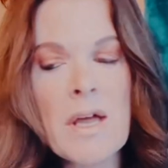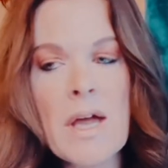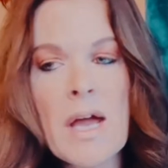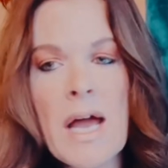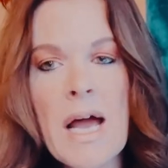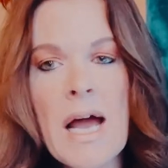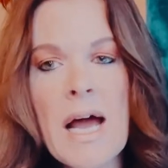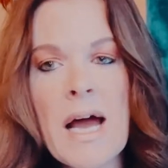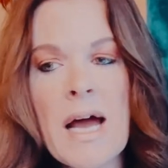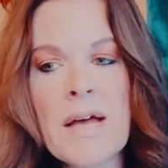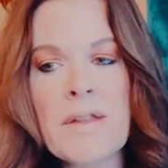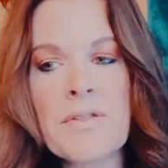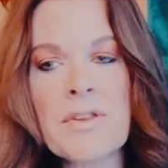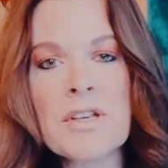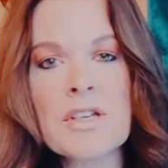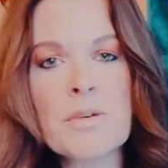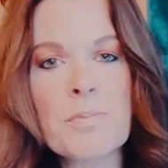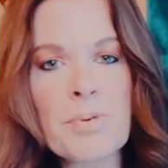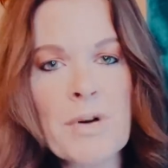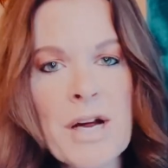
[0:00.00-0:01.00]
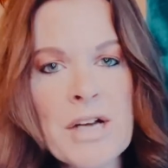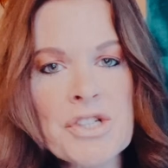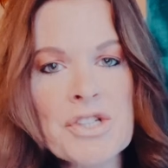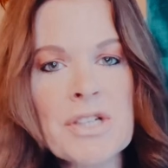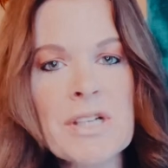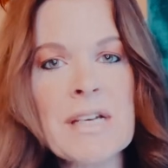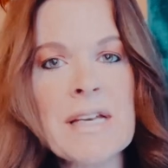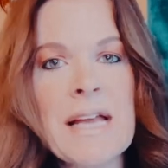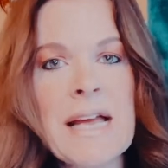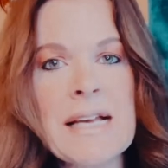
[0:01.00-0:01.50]
and the
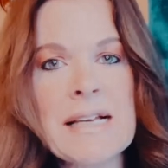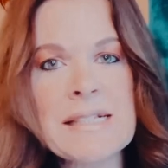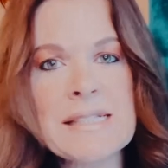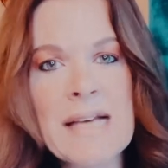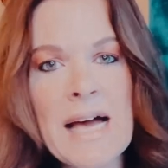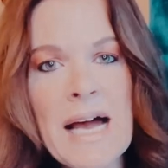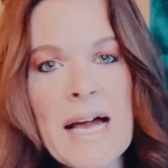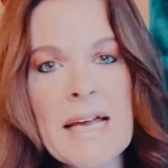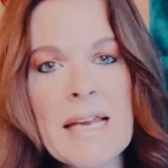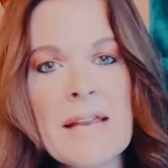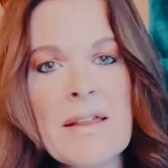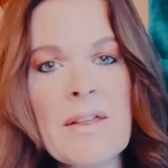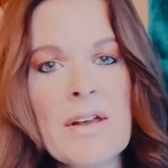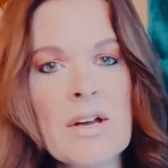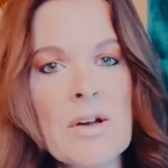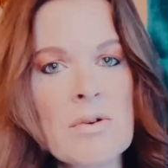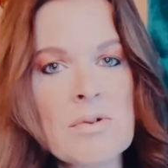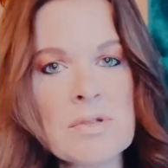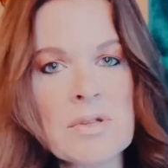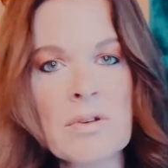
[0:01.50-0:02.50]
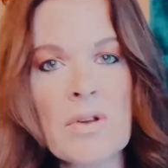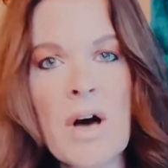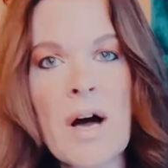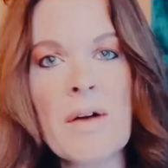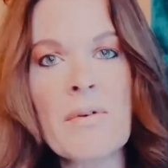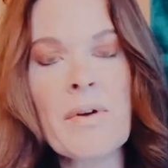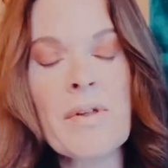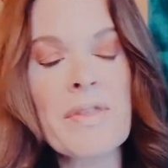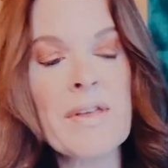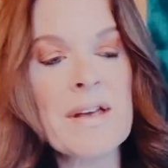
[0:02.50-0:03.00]
depression and anxiety that goes
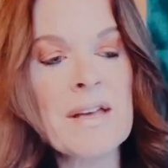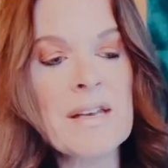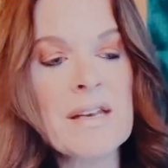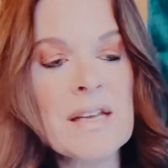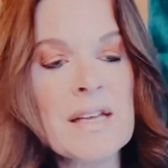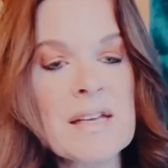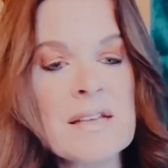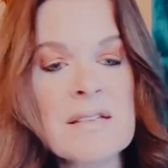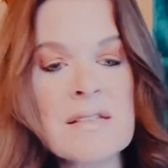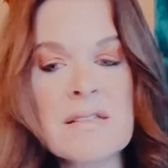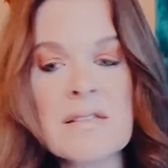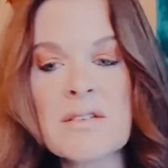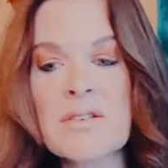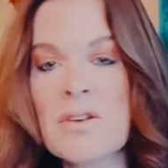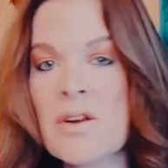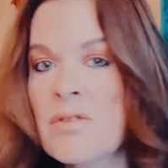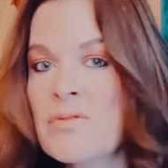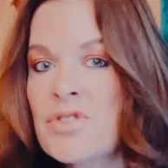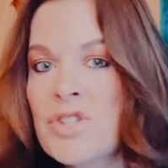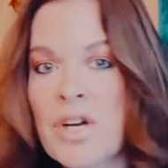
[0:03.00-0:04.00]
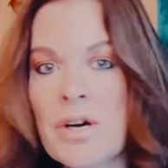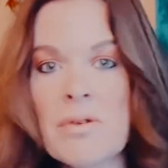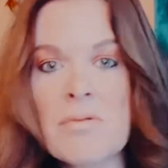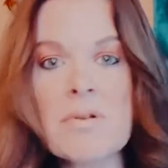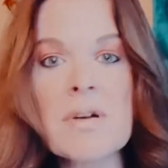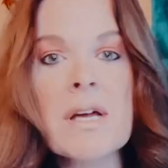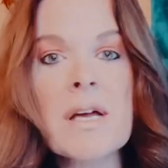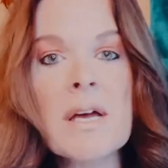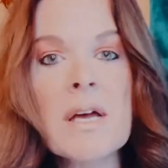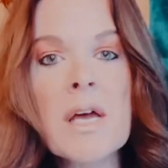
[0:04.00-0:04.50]
along with it is no
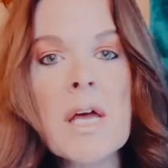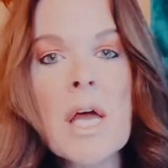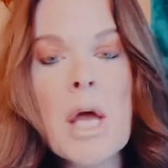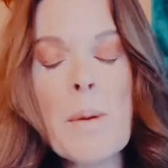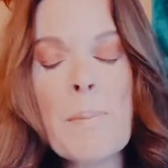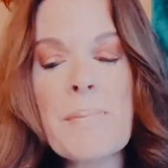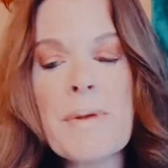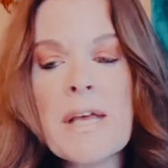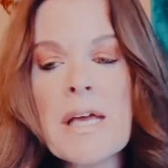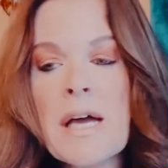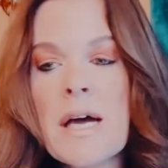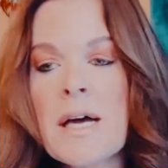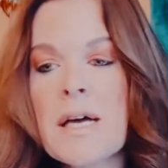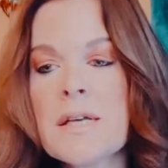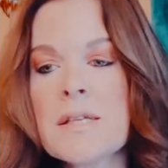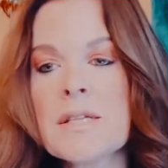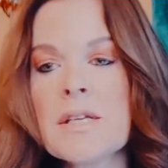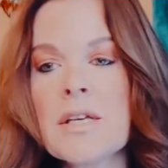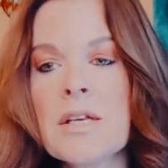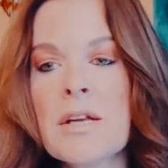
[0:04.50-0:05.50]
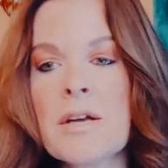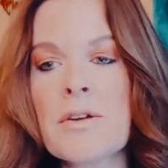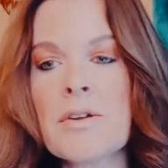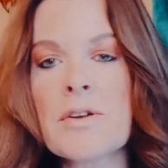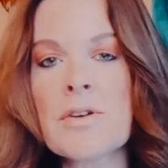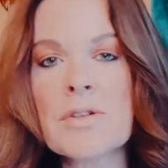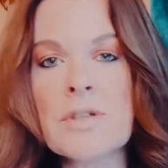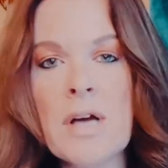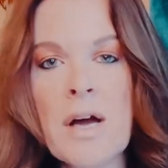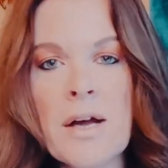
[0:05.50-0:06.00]
joke, because
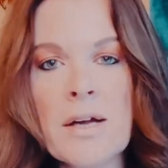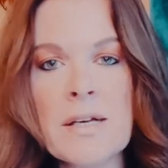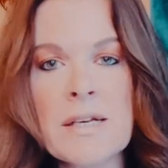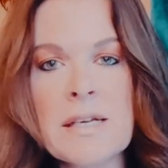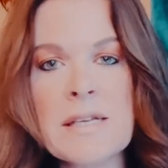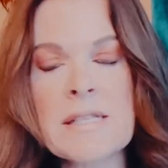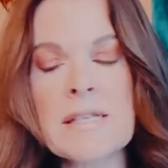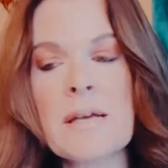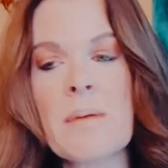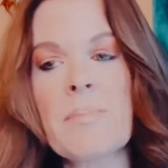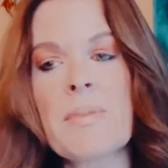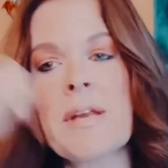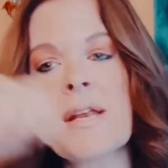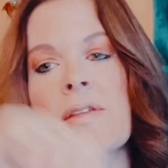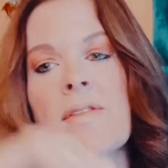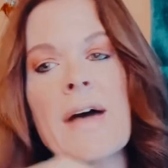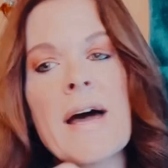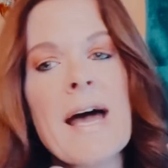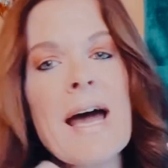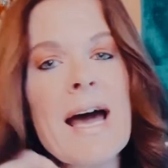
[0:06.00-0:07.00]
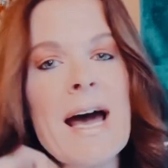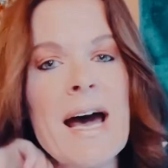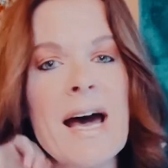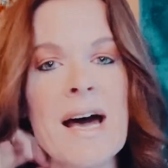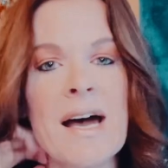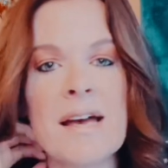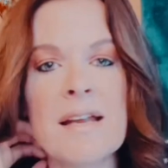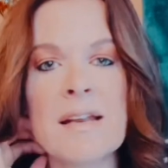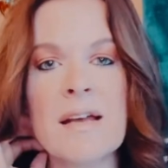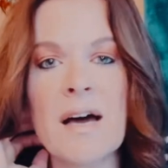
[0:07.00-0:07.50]
you're talking to somebody that
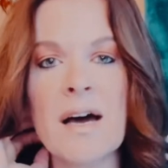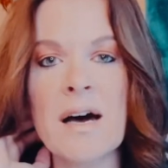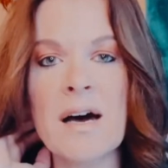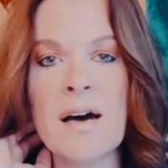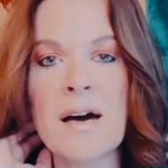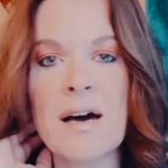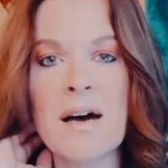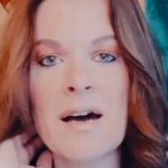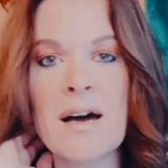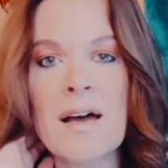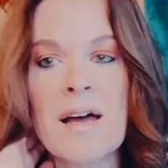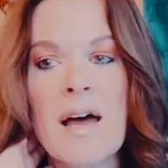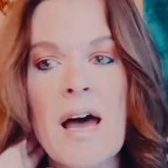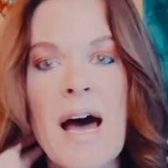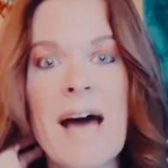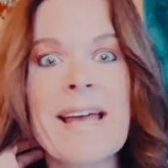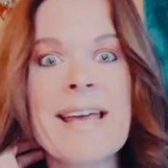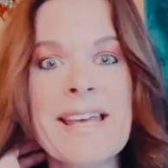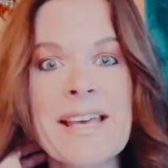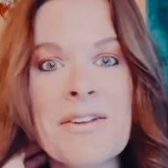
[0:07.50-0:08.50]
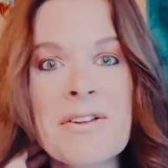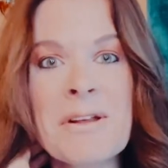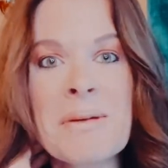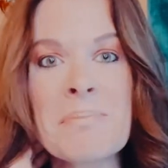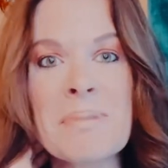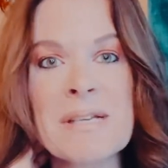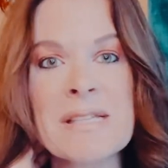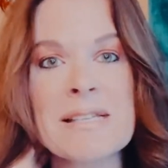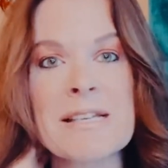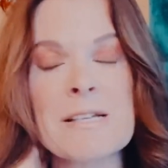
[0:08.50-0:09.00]
had a healing
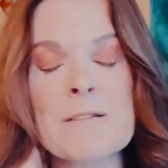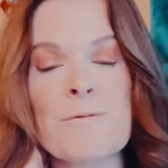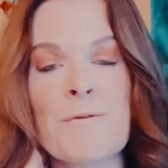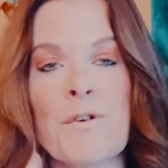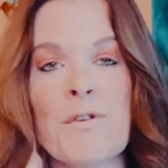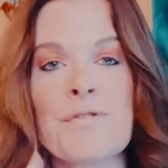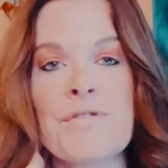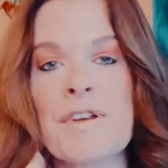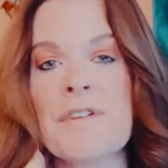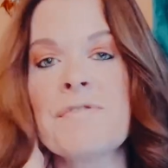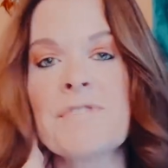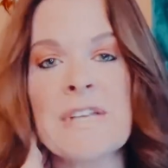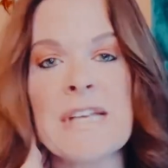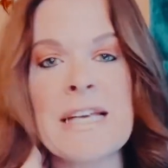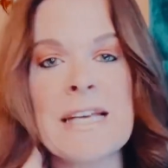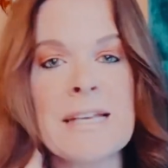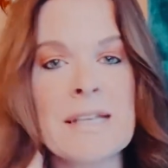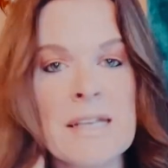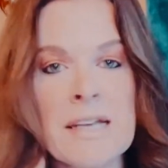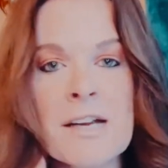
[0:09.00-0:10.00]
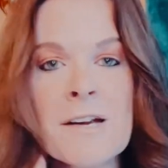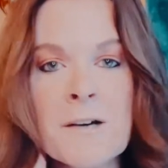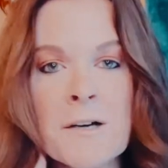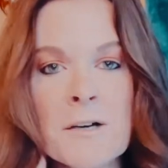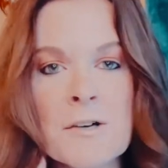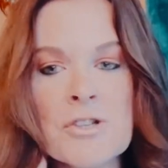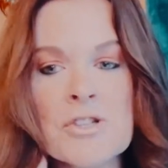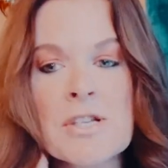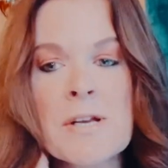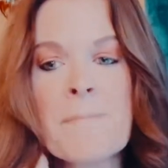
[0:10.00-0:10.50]
business for 15
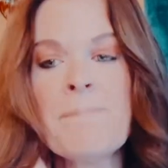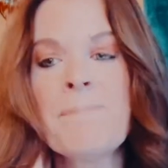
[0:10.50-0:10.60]
years.